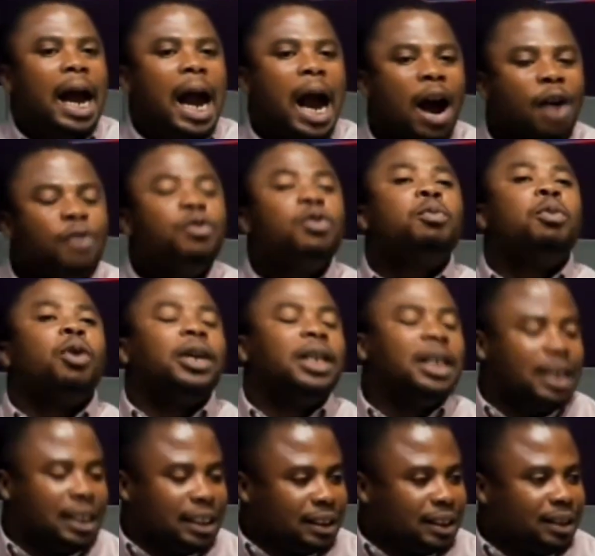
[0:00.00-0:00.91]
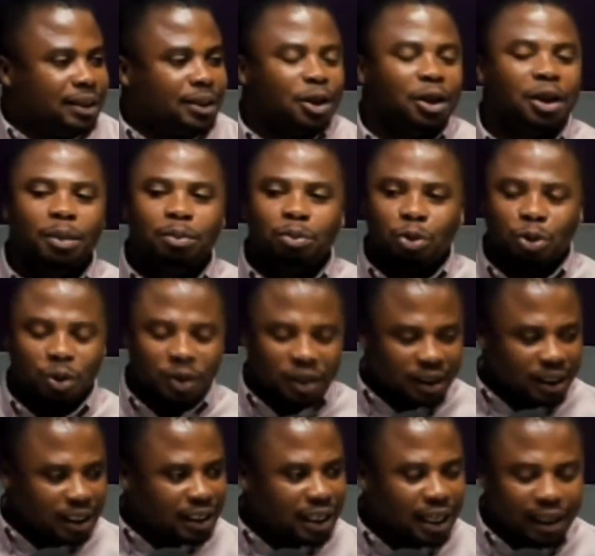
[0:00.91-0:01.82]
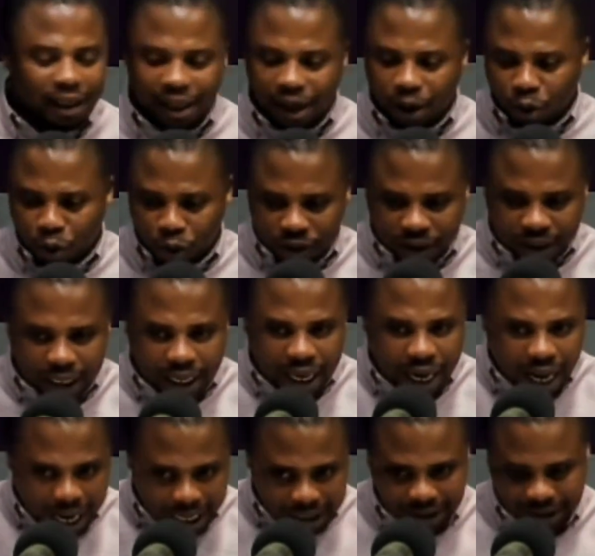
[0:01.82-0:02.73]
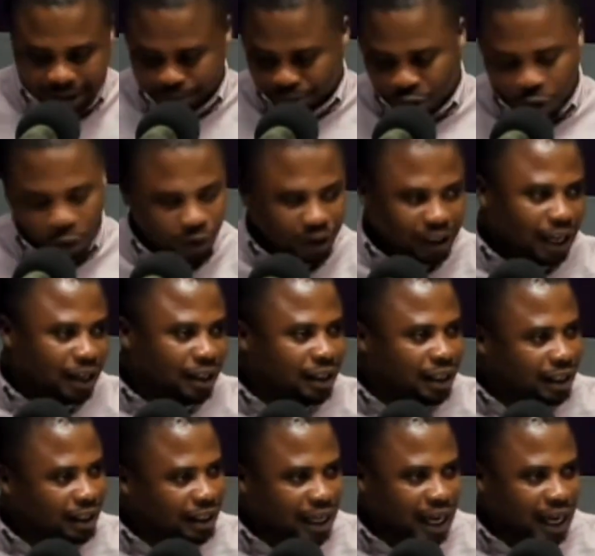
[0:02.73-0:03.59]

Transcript: everybody in the stadium could see that there was a chasm on that